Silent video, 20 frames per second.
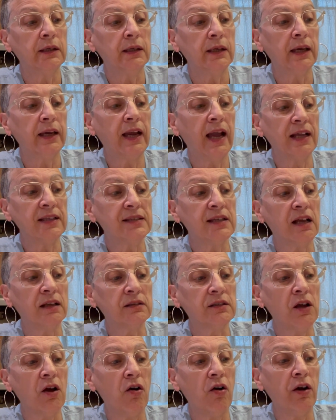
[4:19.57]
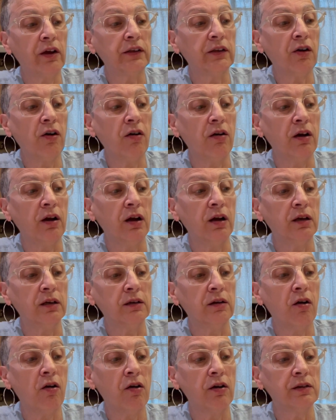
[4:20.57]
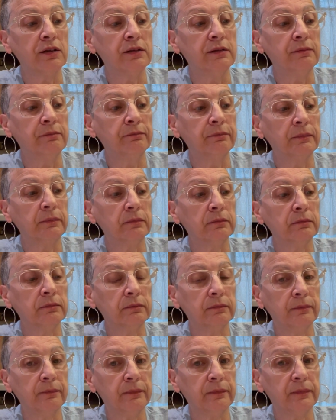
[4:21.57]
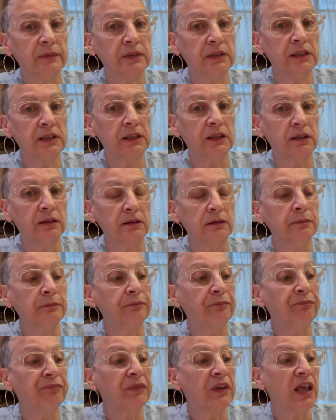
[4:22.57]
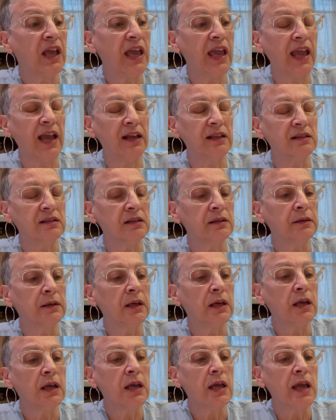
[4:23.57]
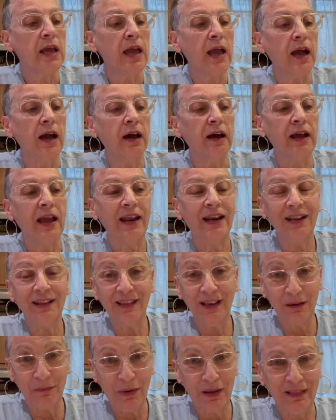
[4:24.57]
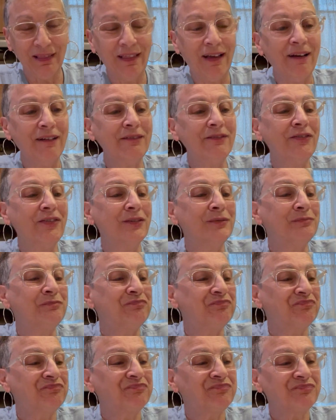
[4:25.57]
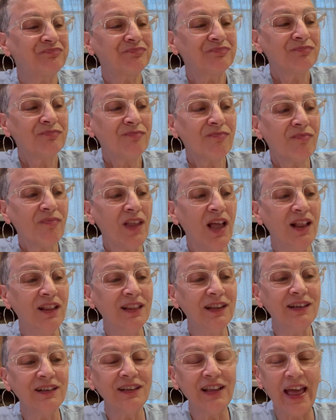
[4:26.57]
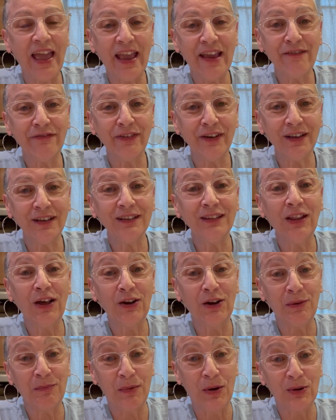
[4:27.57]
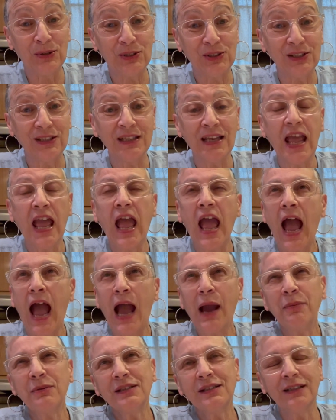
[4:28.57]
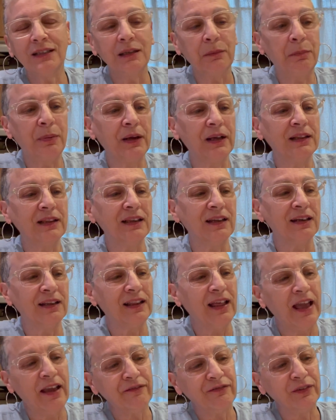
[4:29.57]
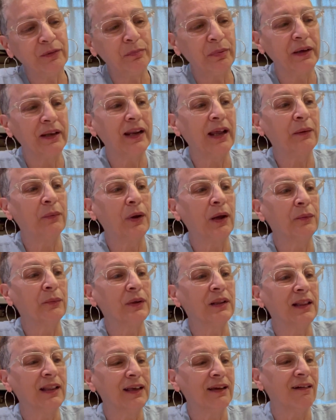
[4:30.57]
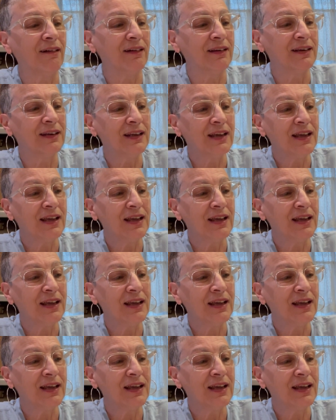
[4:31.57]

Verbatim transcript: he got dealt a hard car, uh, hard deal hand uh, Anything But Love. Little Eva, Locomotion. I was going to pick Little Eva, but I went with Leon.